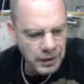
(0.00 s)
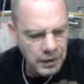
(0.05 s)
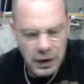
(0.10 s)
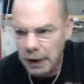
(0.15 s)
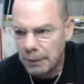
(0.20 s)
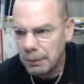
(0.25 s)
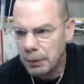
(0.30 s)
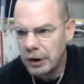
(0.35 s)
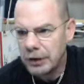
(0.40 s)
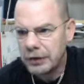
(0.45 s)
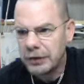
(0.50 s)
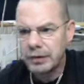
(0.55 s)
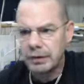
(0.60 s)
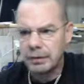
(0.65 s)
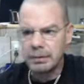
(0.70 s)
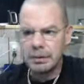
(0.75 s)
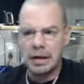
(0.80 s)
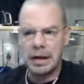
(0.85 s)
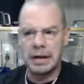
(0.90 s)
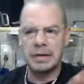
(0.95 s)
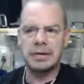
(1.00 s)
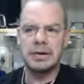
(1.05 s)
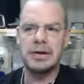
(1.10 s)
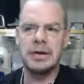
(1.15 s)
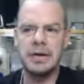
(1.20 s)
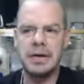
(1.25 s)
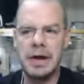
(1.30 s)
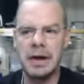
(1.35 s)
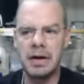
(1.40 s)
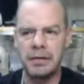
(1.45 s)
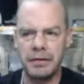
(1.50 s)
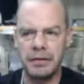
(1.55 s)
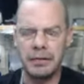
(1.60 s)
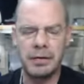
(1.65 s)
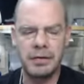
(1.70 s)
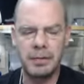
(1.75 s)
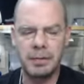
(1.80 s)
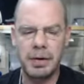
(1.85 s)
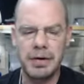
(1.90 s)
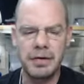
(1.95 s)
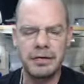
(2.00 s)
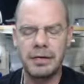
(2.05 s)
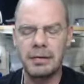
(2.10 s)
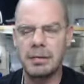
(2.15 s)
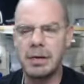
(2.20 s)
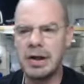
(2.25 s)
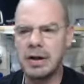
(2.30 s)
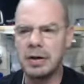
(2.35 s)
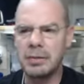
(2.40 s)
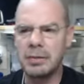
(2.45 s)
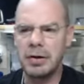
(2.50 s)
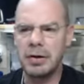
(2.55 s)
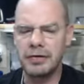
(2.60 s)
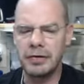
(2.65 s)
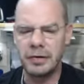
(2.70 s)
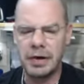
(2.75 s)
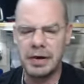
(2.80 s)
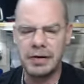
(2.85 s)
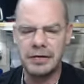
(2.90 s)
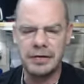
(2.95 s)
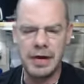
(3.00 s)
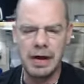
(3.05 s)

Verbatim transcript: Not much. I cut it down so it sprays through my airbrush and lays